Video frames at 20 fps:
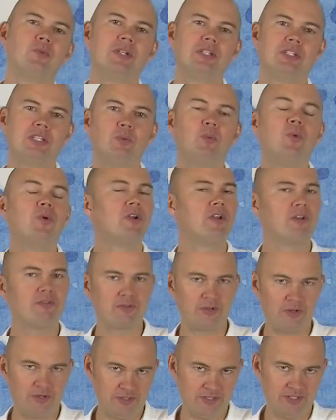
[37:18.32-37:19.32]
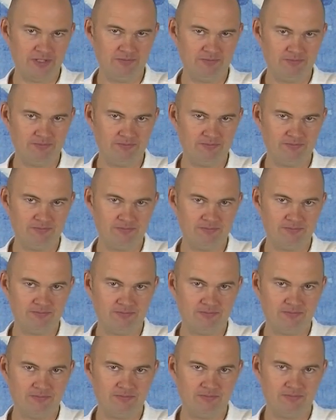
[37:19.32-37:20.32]
with the Word of God in.
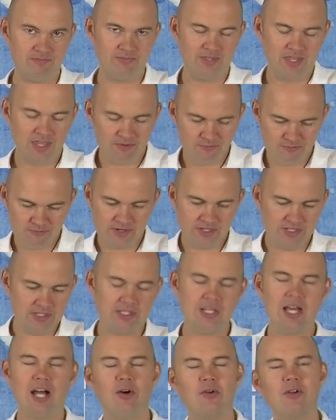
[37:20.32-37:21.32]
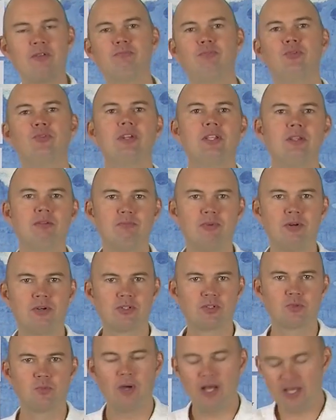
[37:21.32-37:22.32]
They have written down and put in a
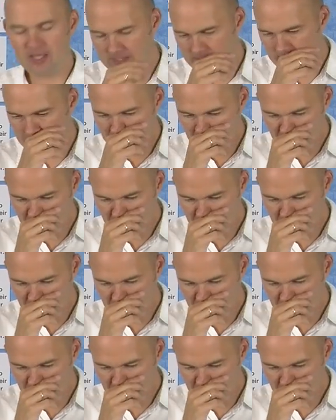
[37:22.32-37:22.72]
box. Why?